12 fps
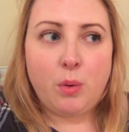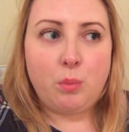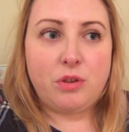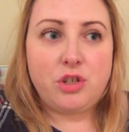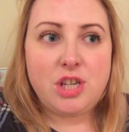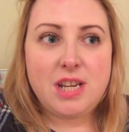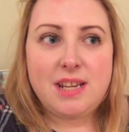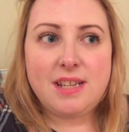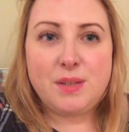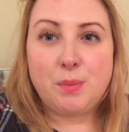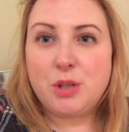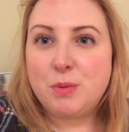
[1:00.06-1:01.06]
with
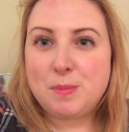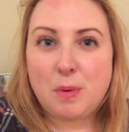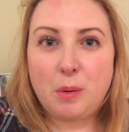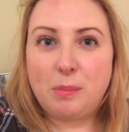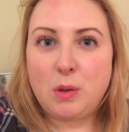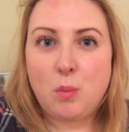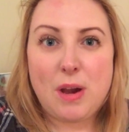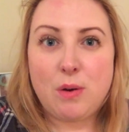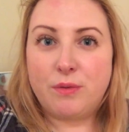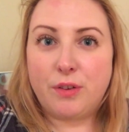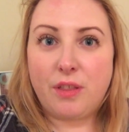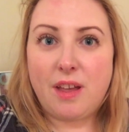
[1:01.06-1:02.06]
cheese, which was probably way
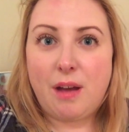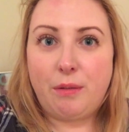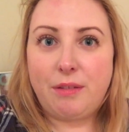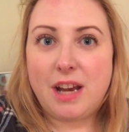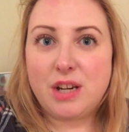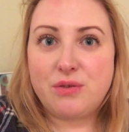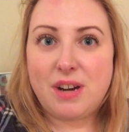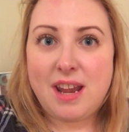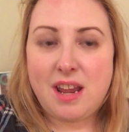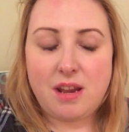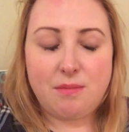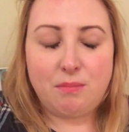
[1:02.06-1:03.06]
over the healthy extra
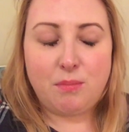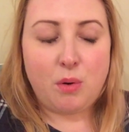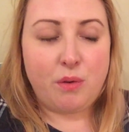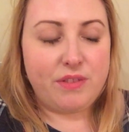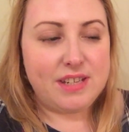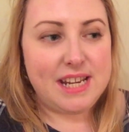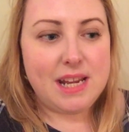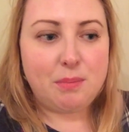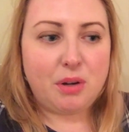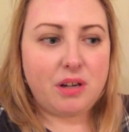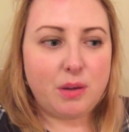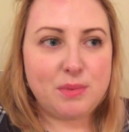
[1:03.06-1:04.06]
A of the day,
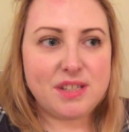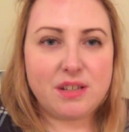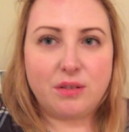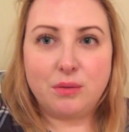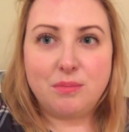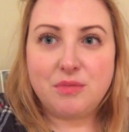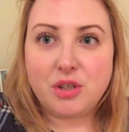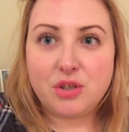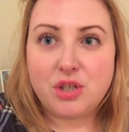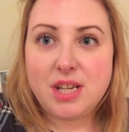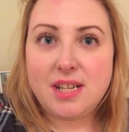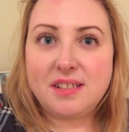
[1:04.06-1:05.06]
but it was still
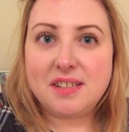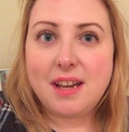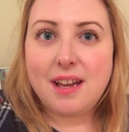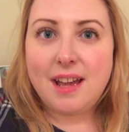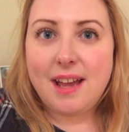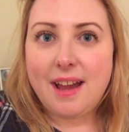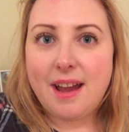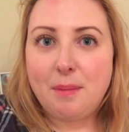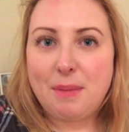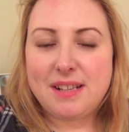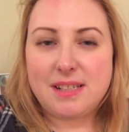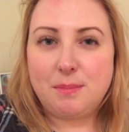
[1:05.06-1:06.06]
just cheese,
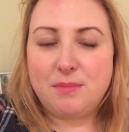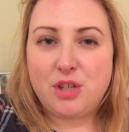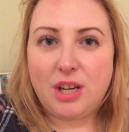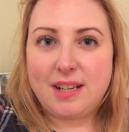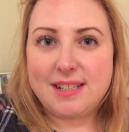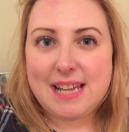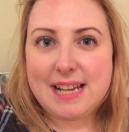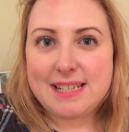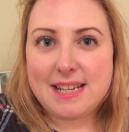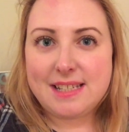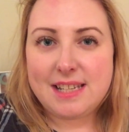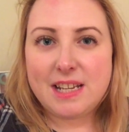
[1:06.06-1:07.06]
and some chicken
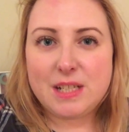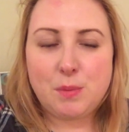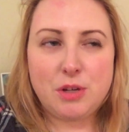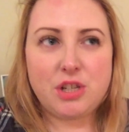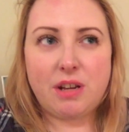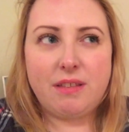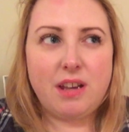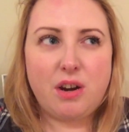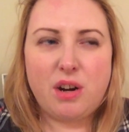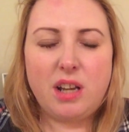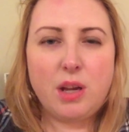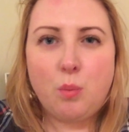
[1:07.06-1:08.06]
satay sticks, which I think
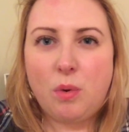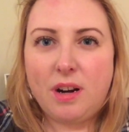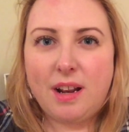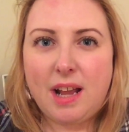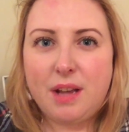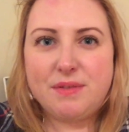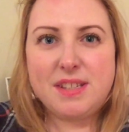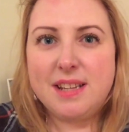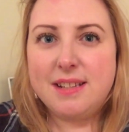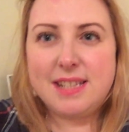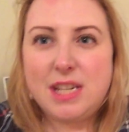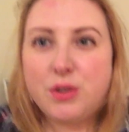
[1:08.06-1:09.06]
are like 1.5
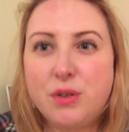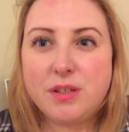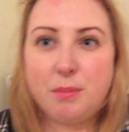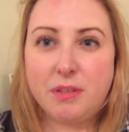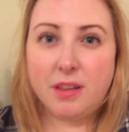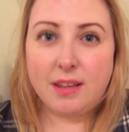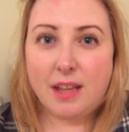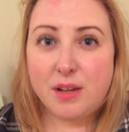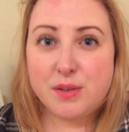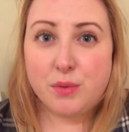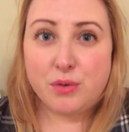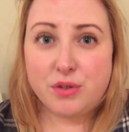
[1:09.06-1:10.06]
sins each or something like
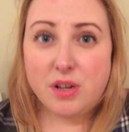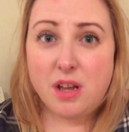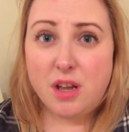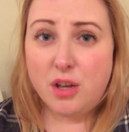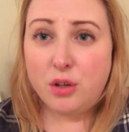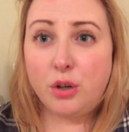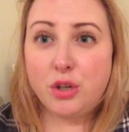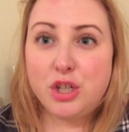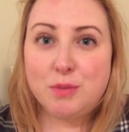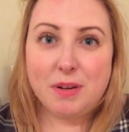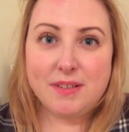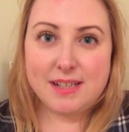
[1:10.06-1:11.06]
that. So there's not a
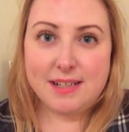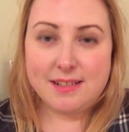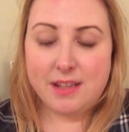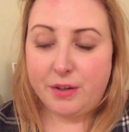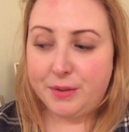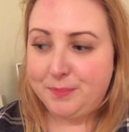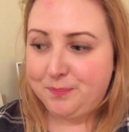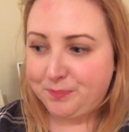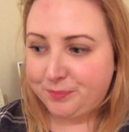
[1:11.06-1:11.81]
huge amount of sins there.